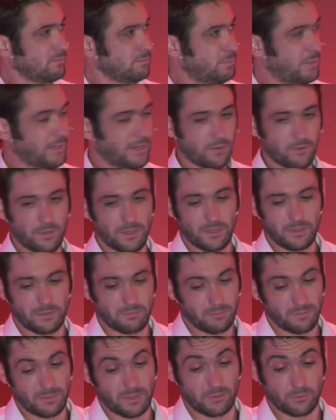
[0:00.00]
period
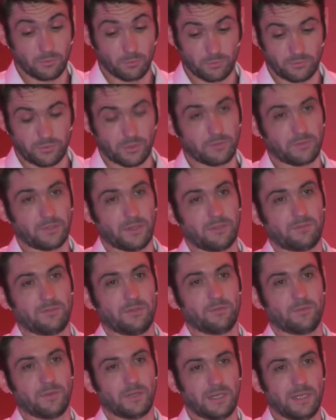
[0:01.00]
it's also tested
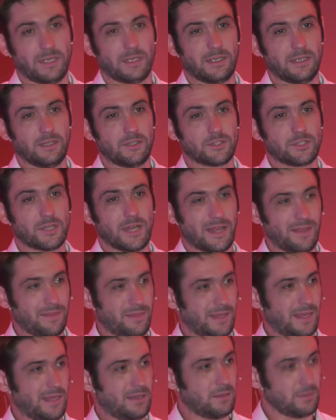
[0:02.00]
for leakage and
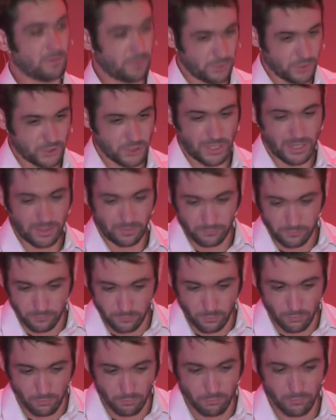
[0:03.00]
then checked
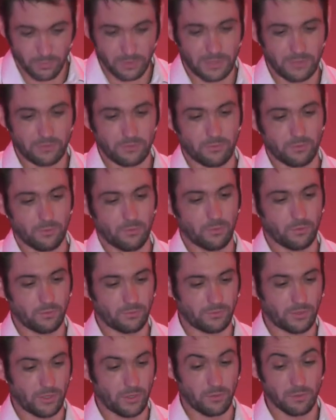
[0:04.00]
for release torque.
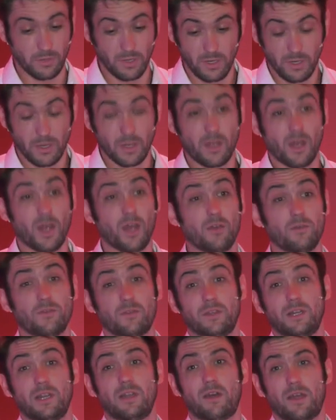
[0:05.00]
So over
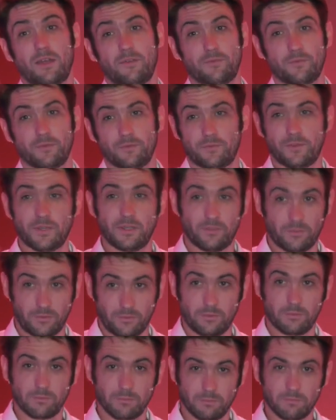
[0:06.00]
the life of
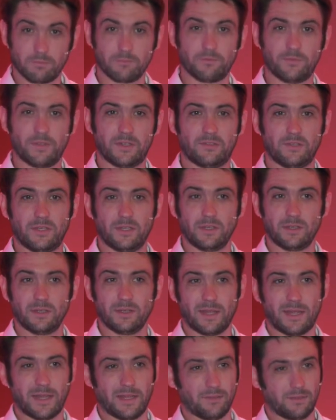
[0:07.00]
this fitting
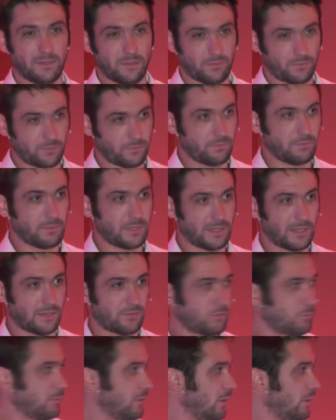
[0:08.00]
and this
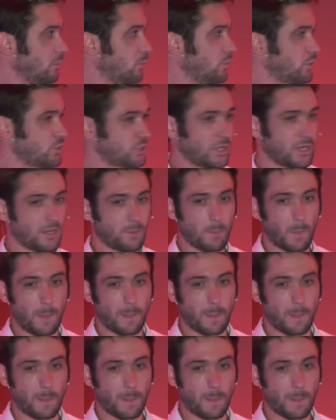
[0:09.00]
elastomeric washer,